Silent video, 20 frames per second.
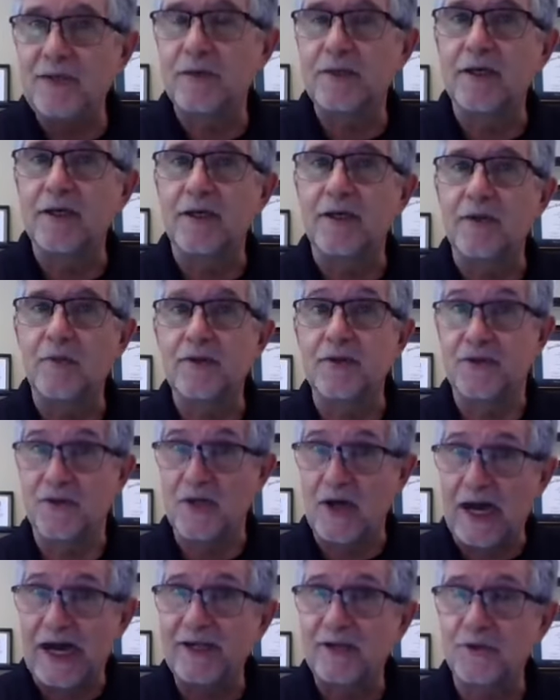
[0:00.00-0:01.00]
with a
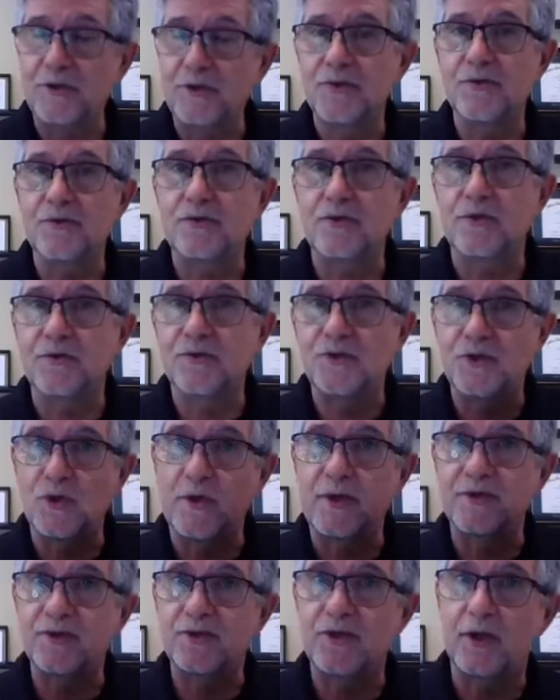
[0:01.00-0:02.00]
child who's
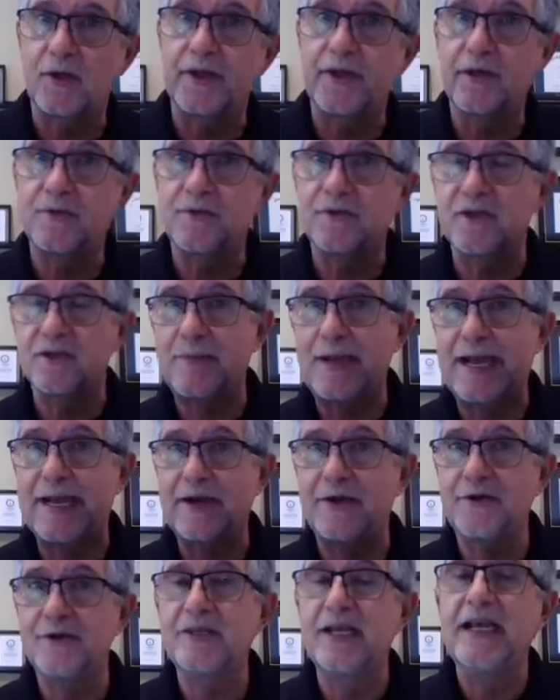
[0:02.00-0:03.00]
showing scoliosis
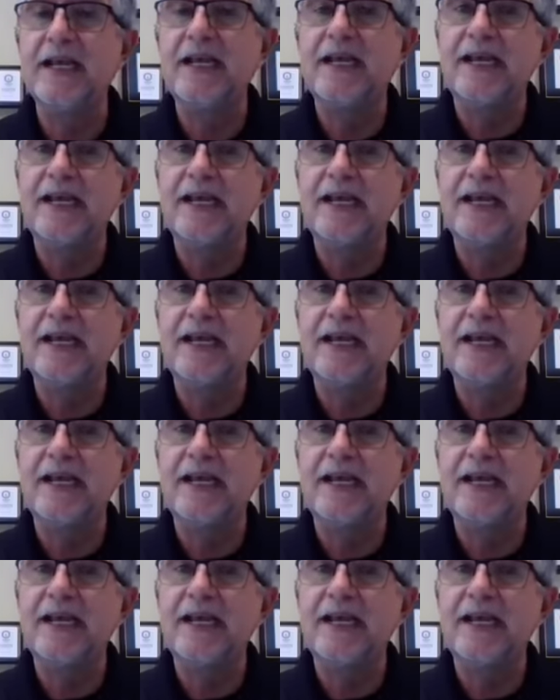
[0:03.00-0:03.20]
patterns,